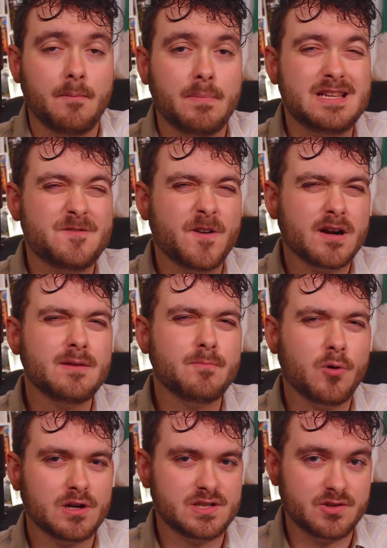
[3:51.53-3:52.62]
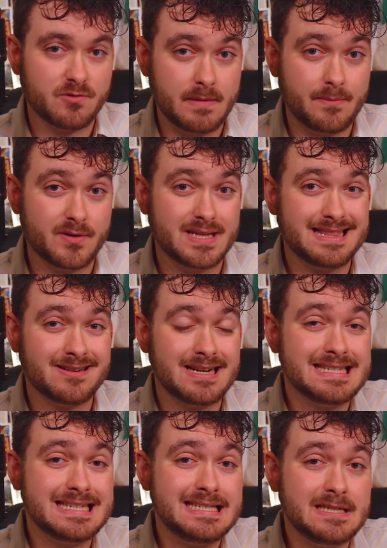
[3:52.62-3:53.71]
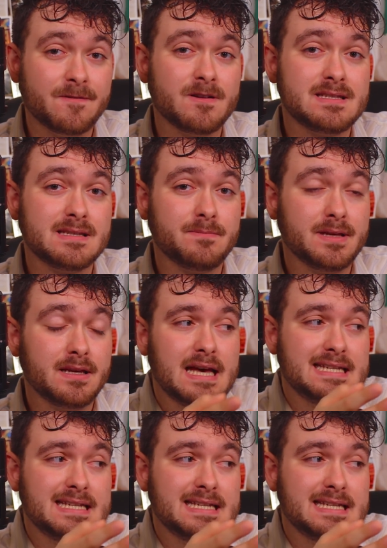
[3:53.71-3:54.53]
but it's very important to remember that there is a difference in being